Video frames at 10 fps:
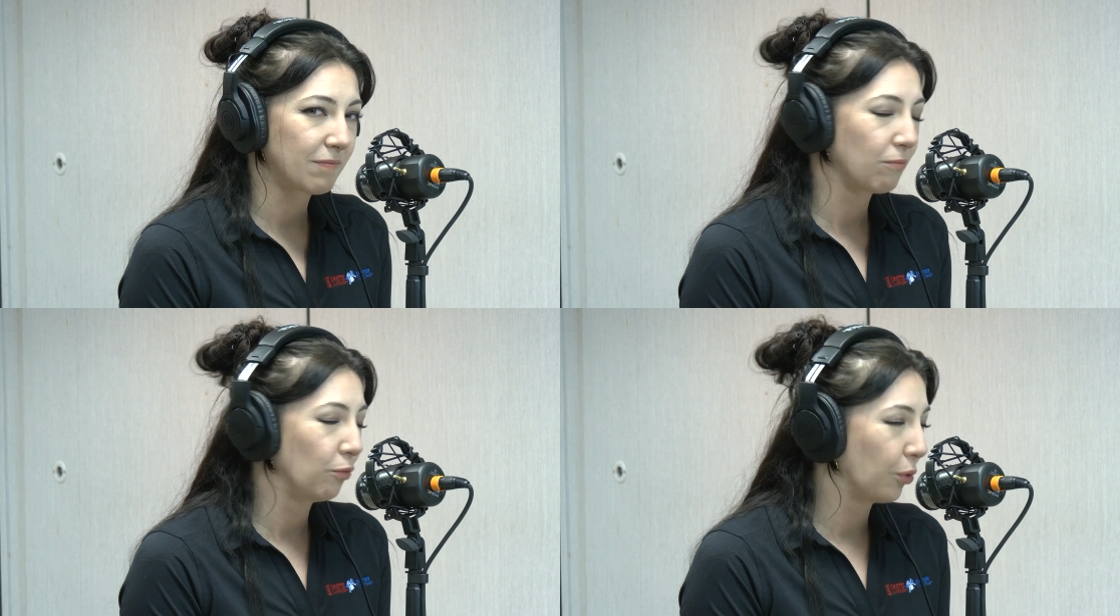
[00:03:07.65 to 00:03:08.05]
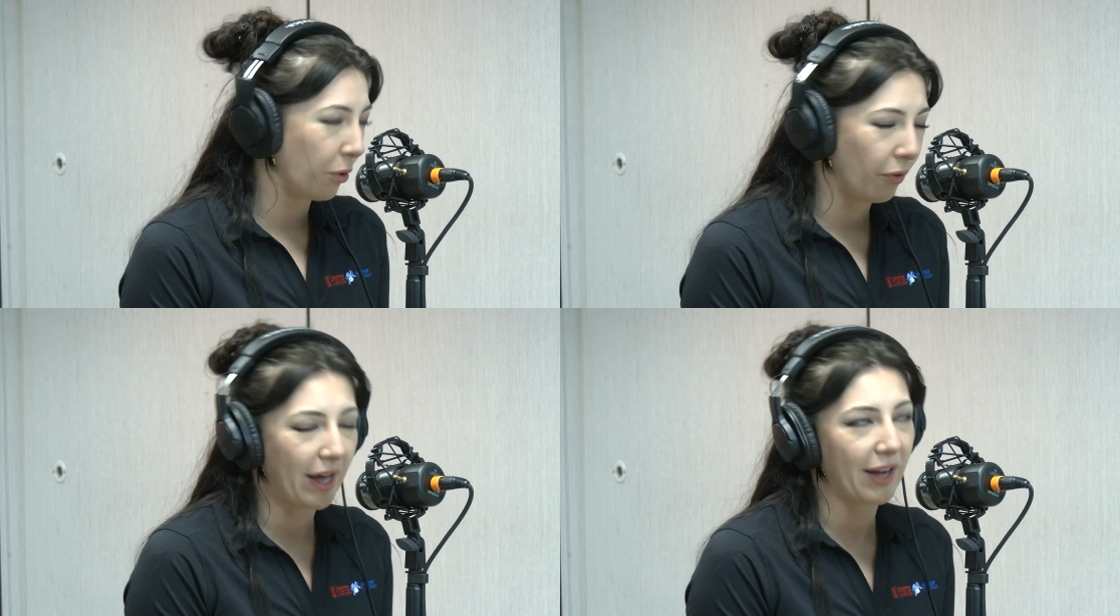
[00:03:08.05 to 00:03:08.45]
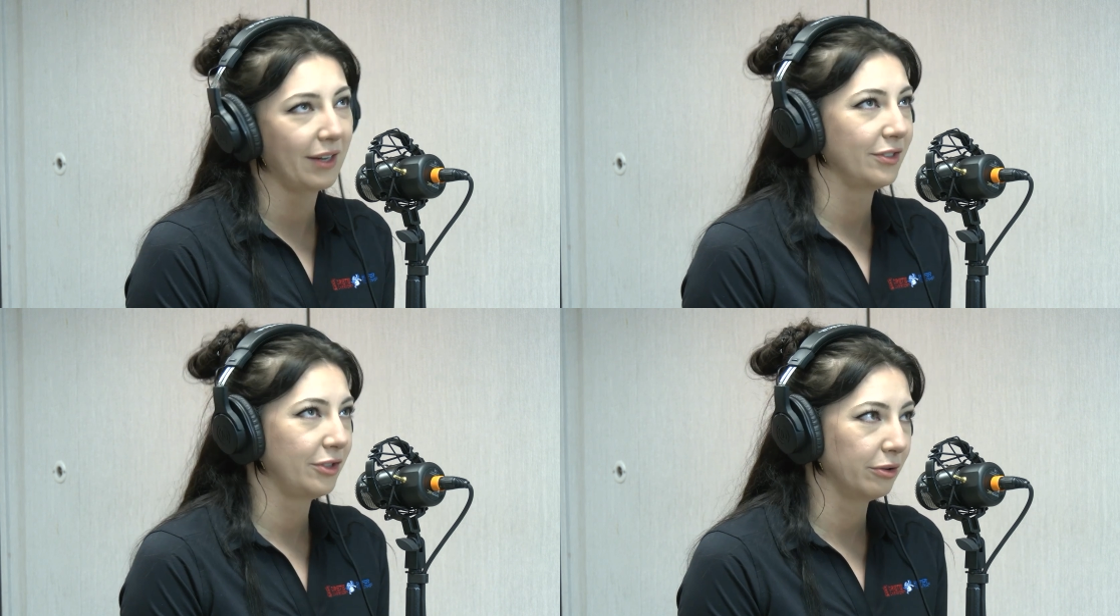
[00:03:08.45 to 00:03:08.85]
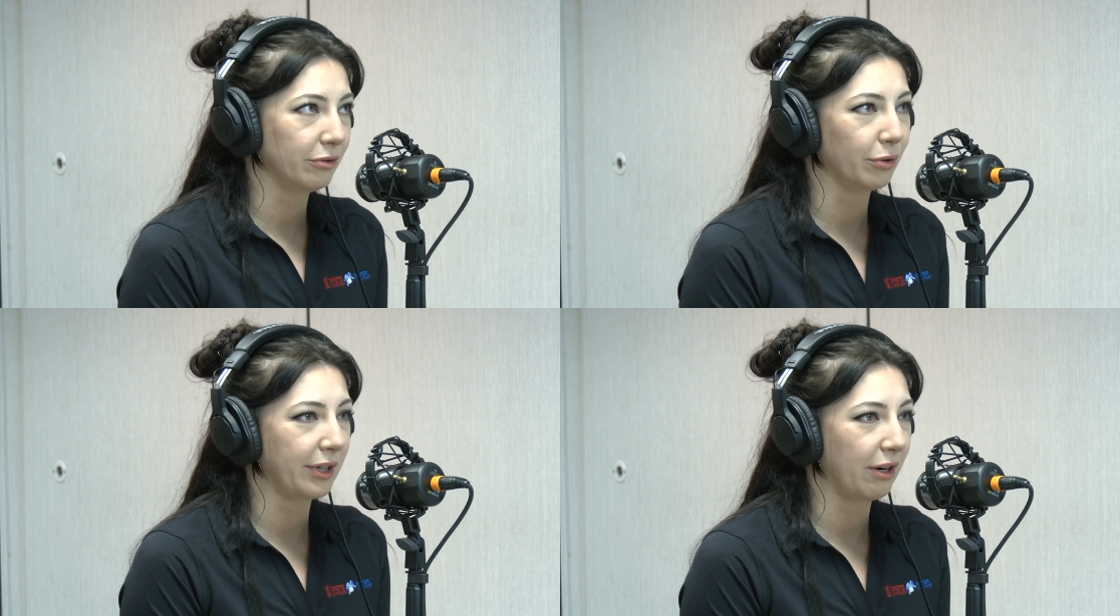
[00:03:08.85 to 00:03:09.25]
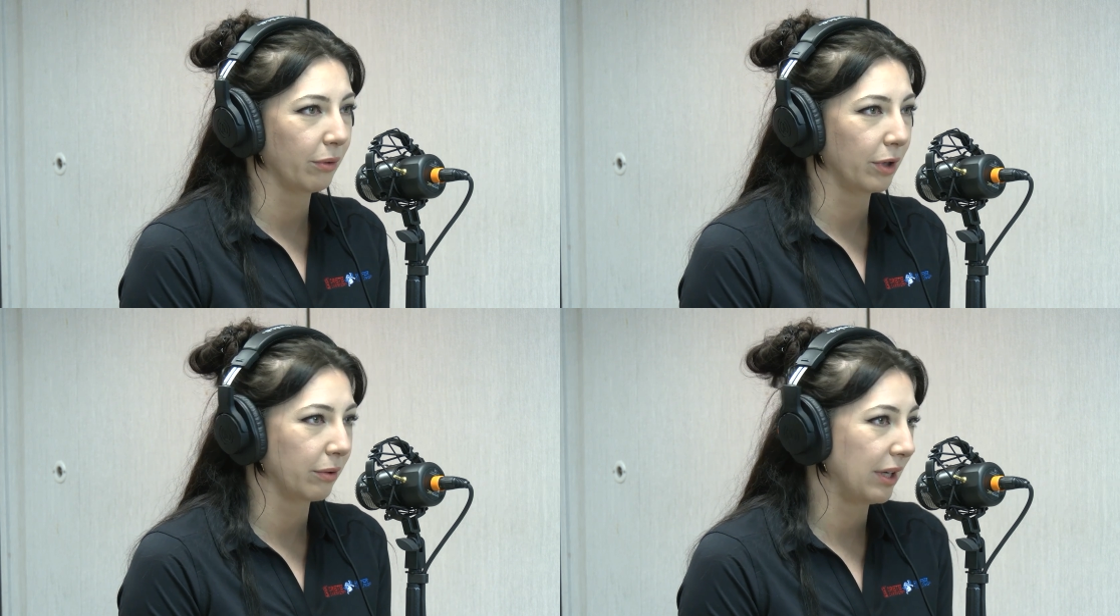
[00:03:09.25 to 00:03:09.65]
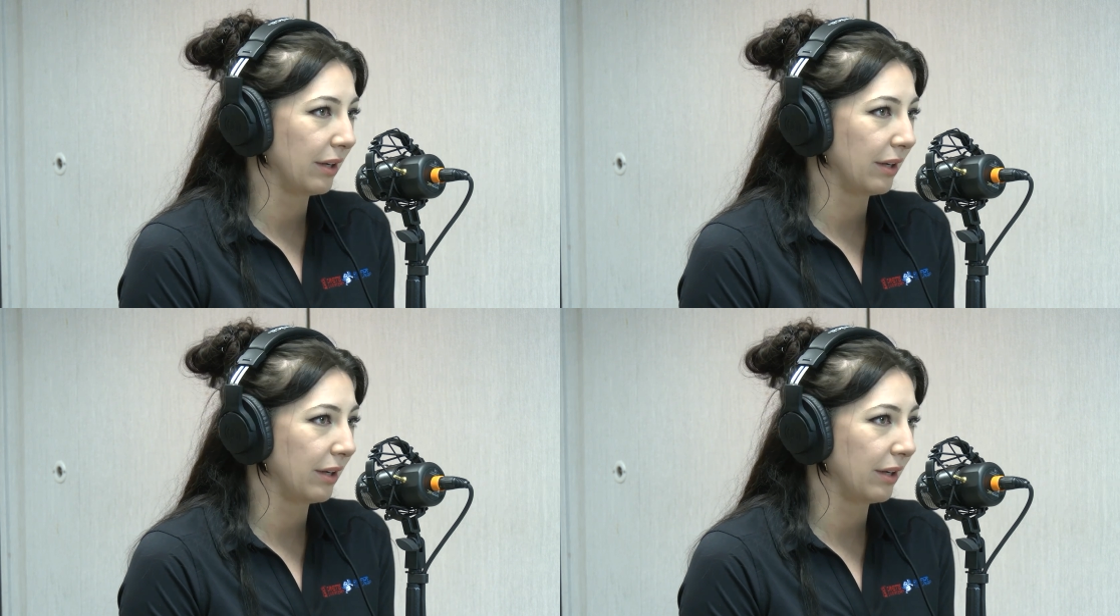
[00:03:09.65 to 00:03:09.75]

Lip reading: rolled that into a 40-hour work week.